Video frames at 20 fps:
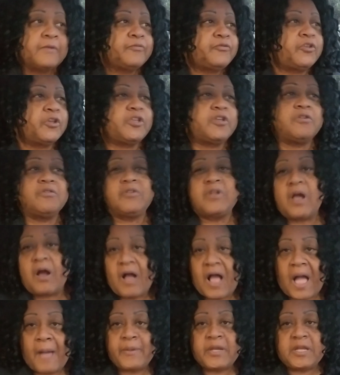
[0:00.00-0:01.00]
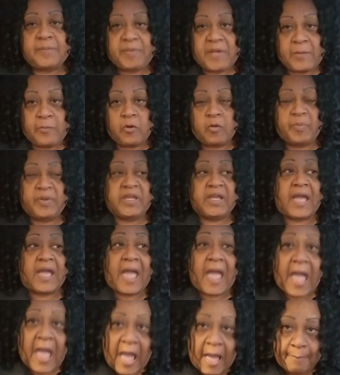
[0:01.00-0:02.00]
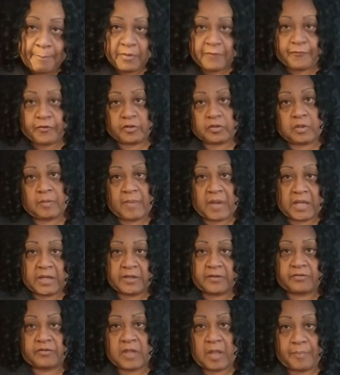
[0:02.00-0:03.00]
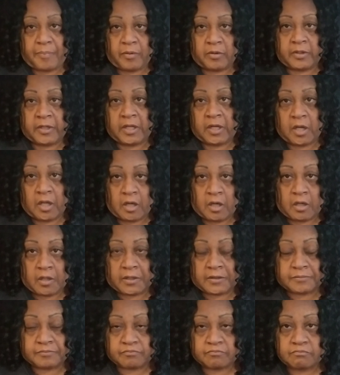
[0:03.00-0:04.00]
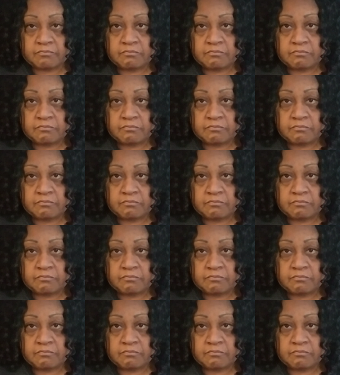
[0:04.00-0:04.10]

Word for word: do you know how many people be happy for somebody to step on their lawn?